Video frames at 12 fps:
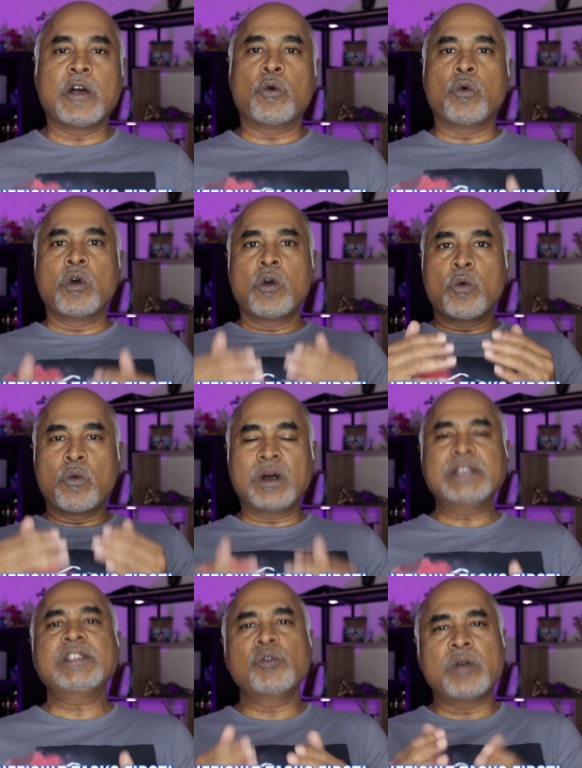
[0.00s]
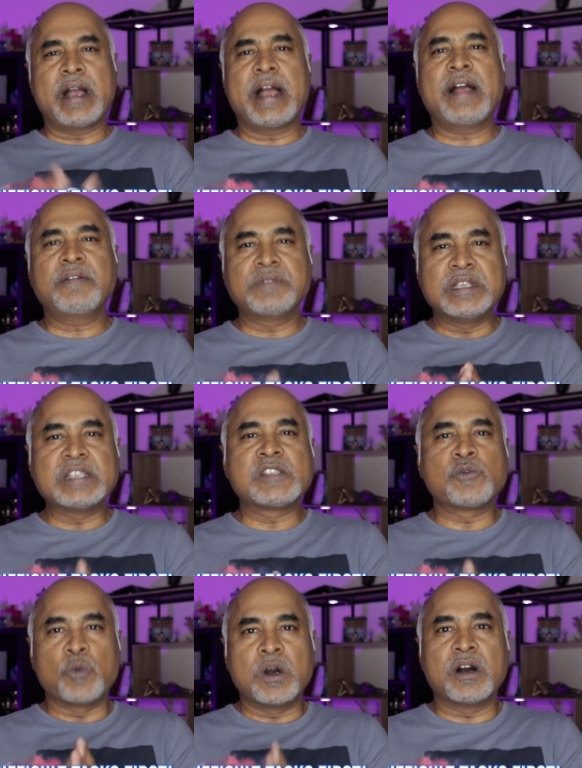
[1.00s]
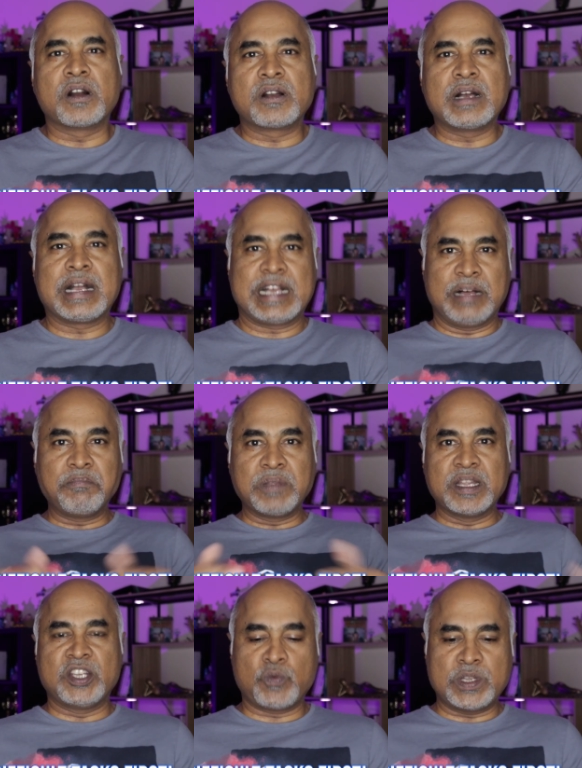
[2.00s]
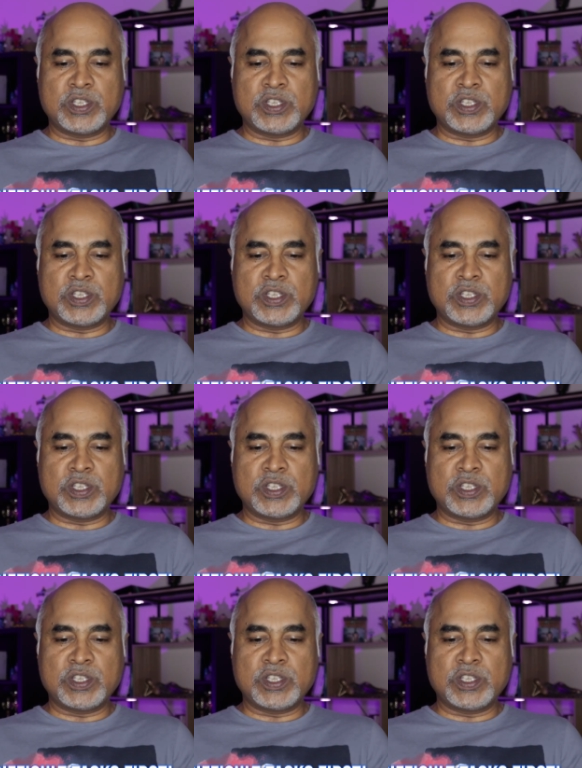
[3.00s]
Now, once you have this work accomplished,